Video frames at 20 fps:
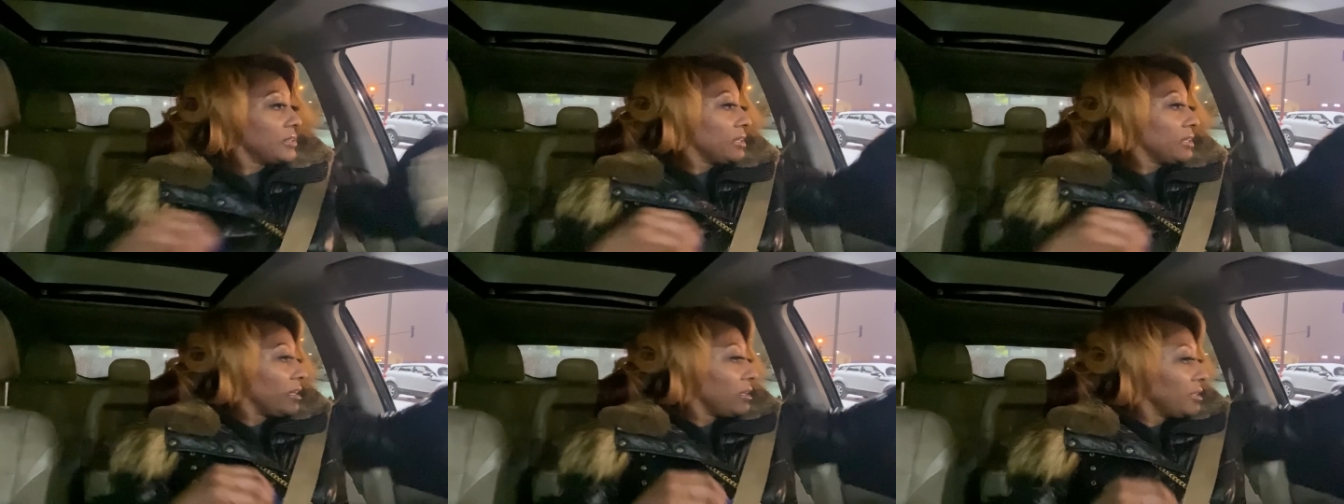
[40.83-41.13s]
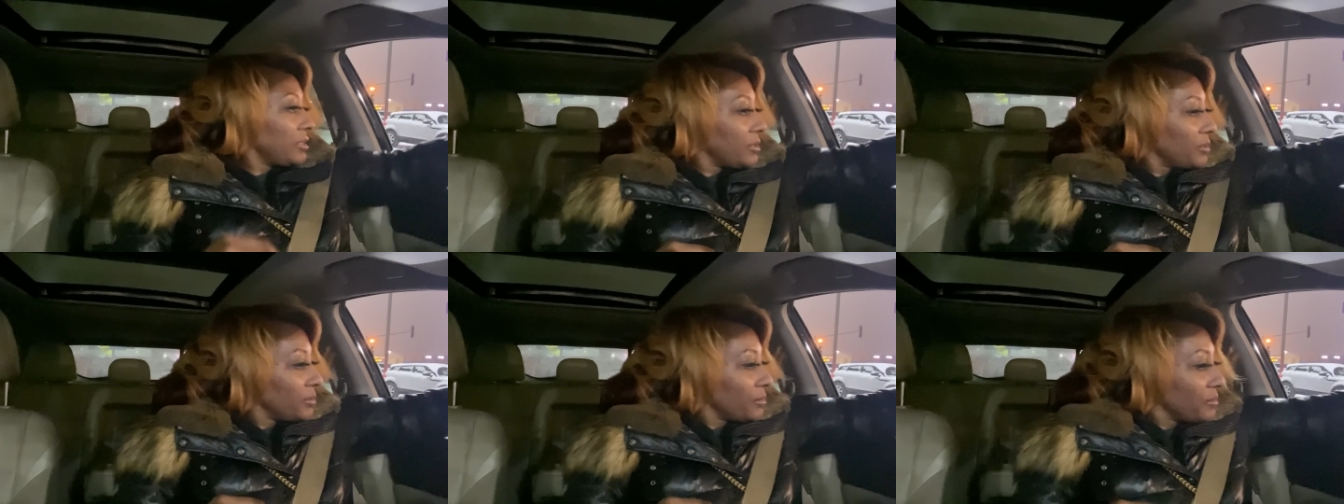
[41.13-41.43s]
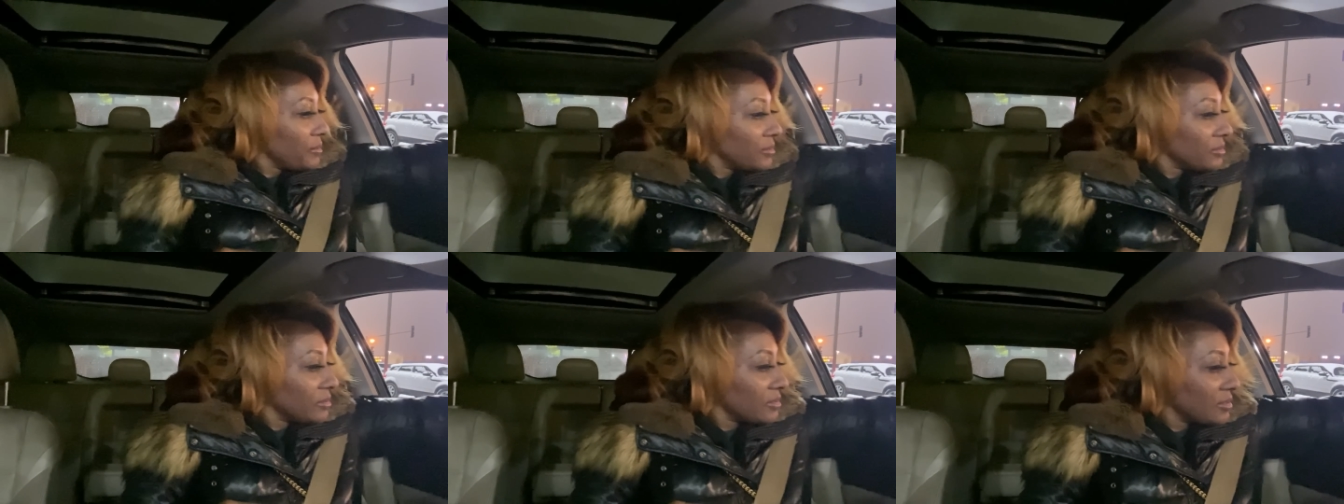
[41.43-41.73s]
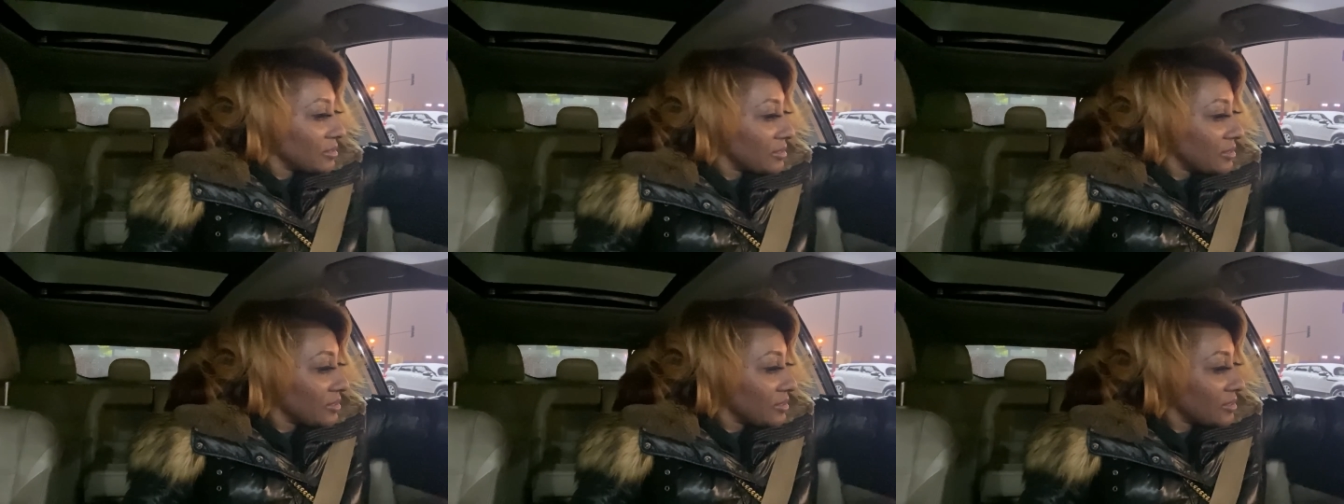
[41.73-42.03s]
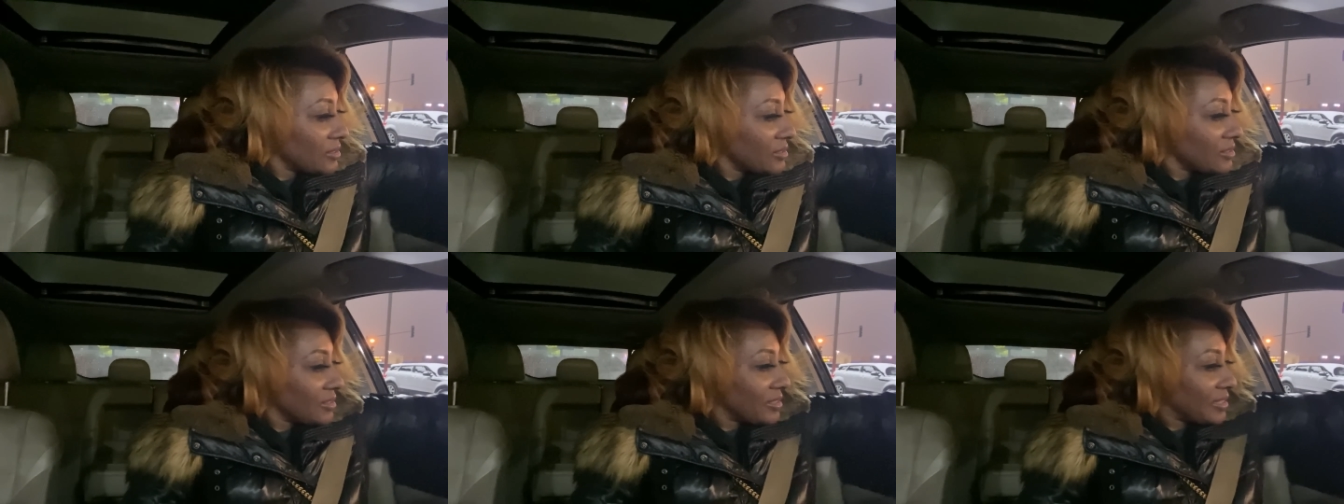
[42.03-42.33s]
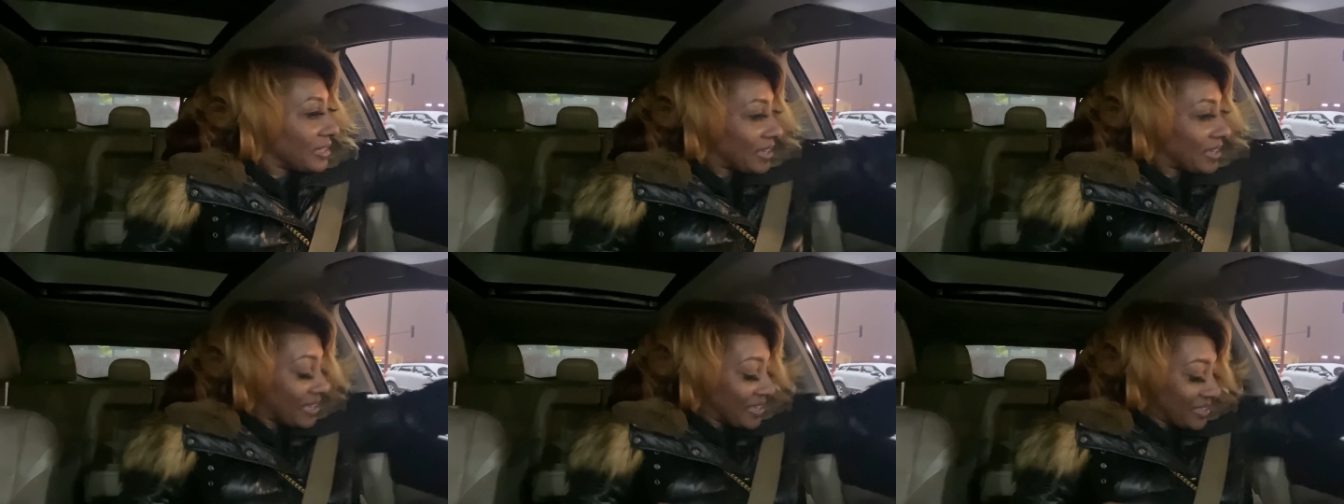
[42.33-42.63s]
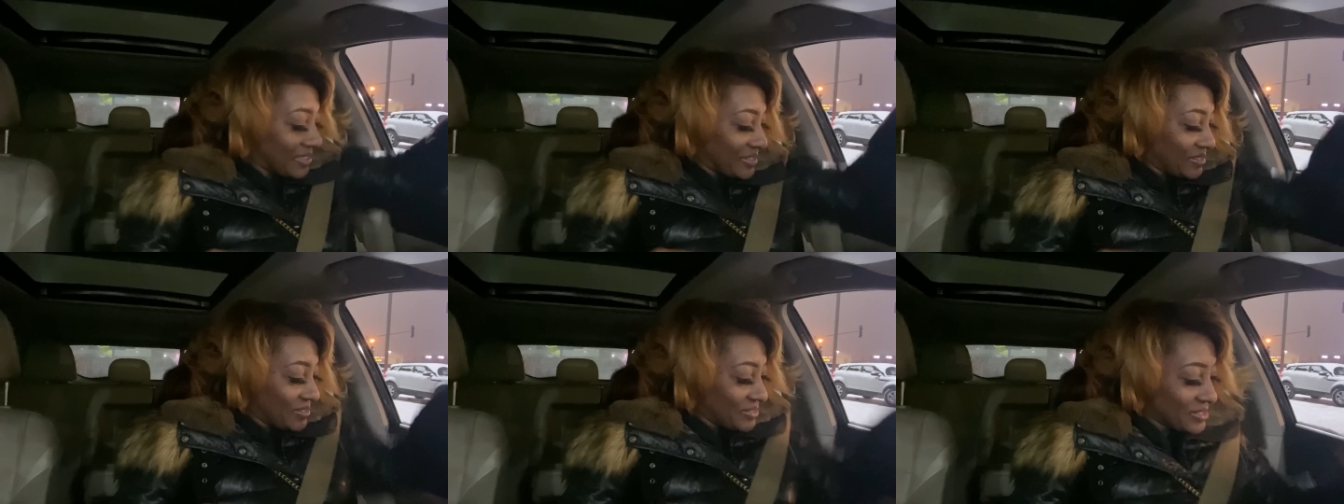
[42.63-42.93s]
Thank you. I appreciate it. Stay safe
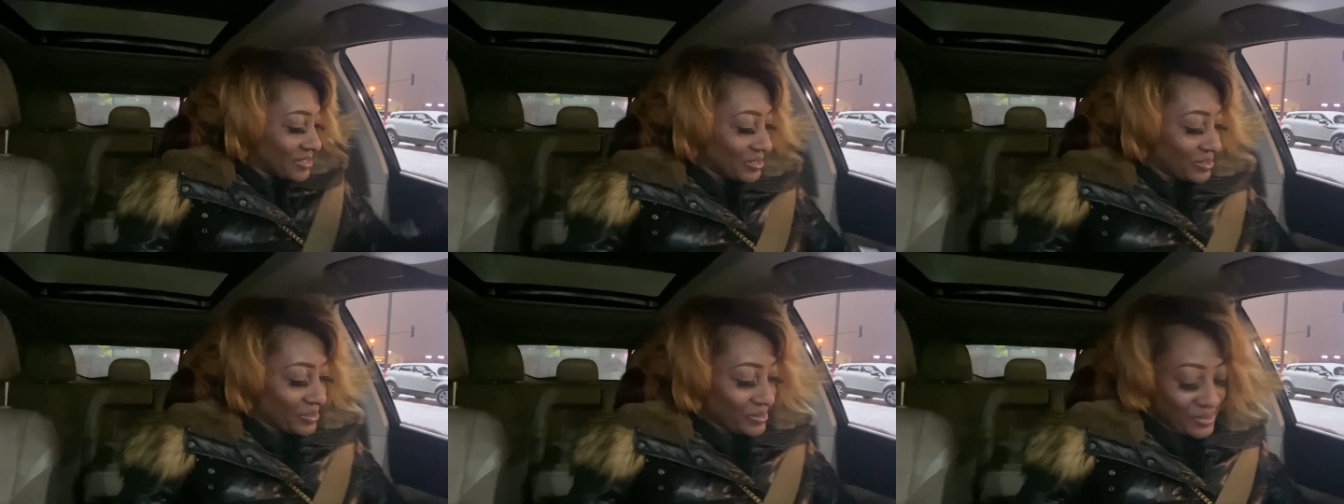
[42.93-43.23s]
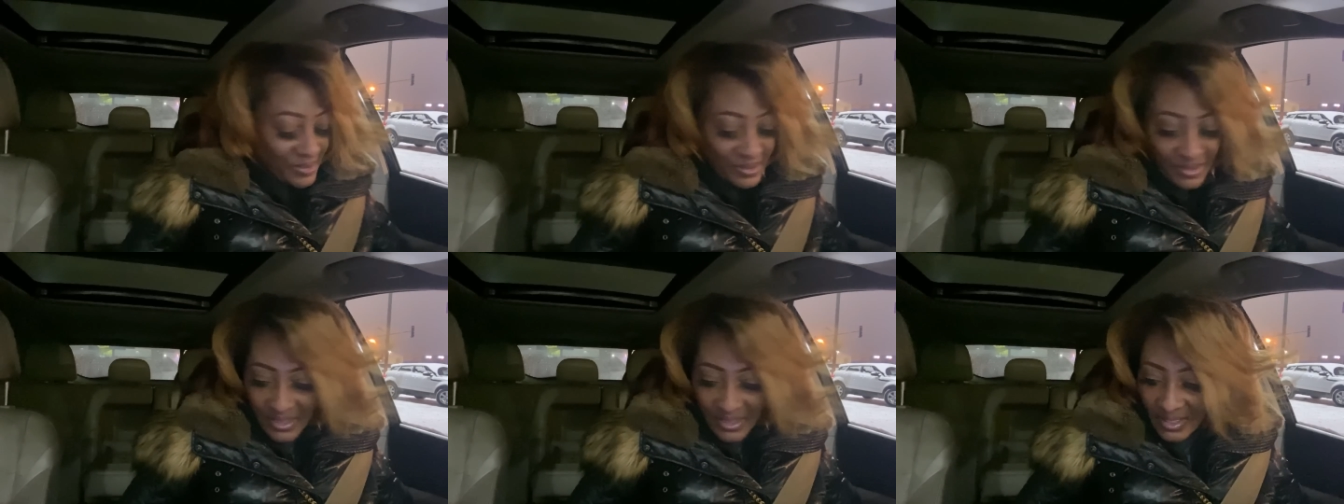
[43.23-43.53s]
now. You too.